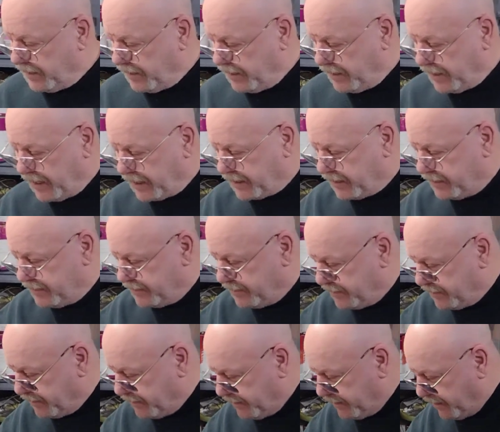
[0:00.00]
and I can
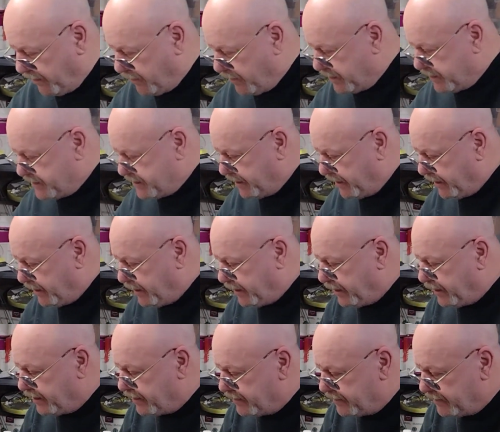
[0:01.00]

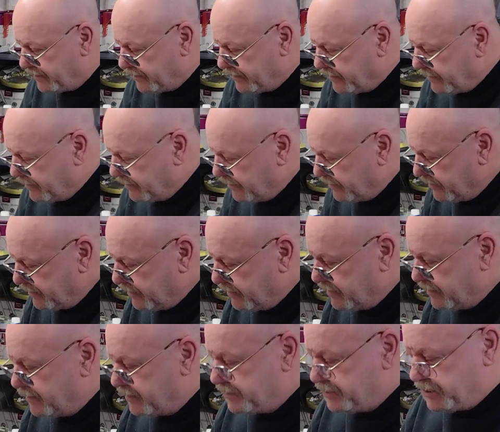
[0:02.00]
guarantee
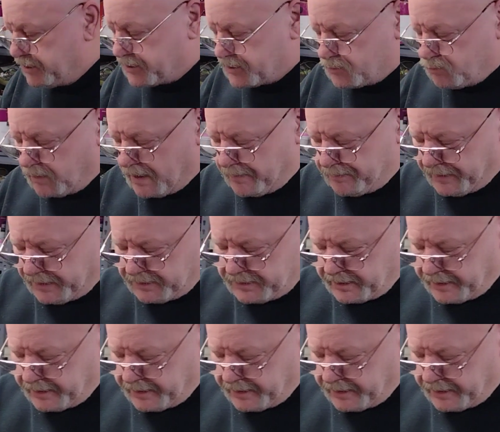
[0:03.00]
just swapping